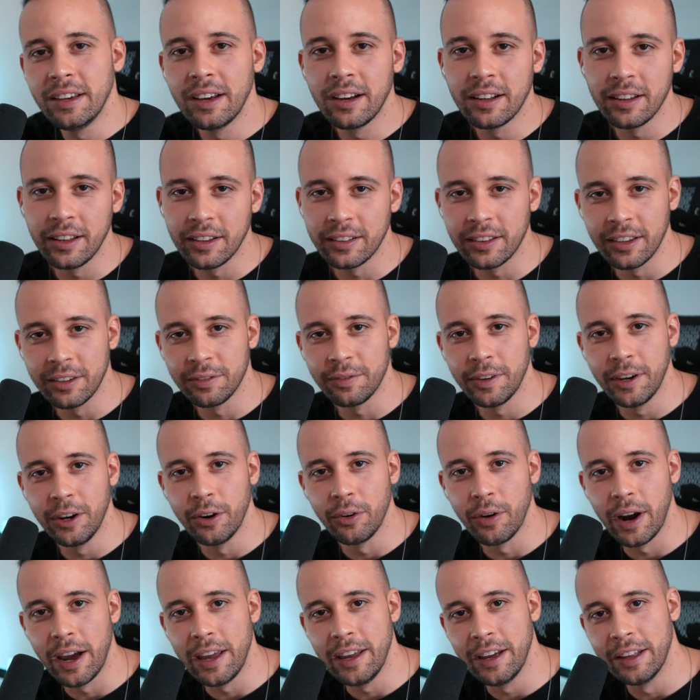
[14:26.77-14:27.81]
click this video
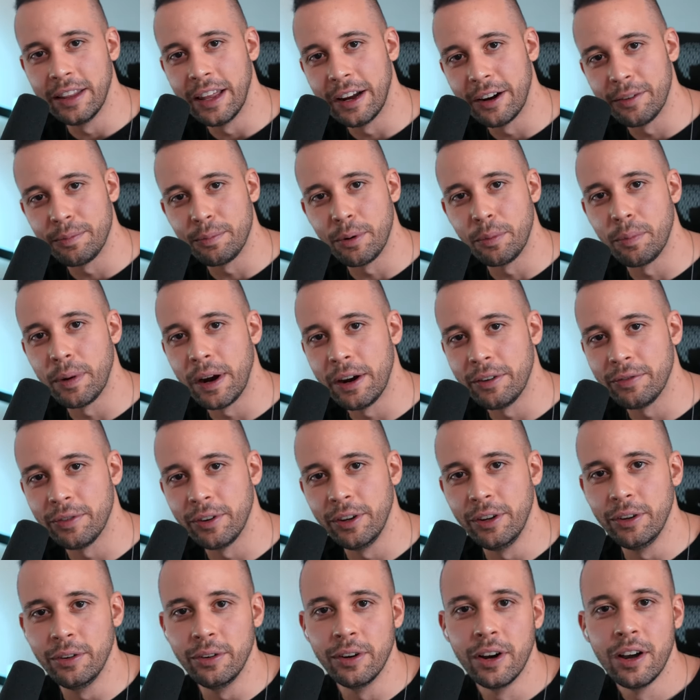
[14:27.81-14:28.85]
right here that I've prepared for
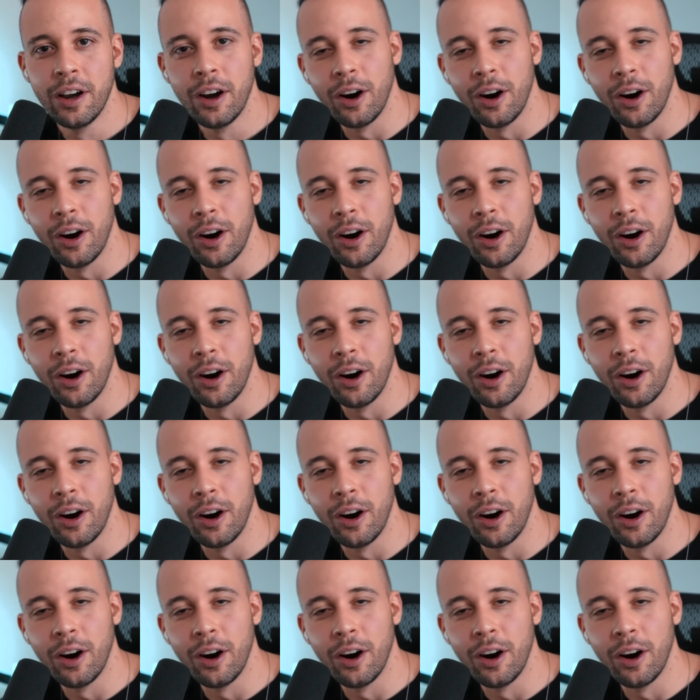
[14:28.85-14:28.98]
you.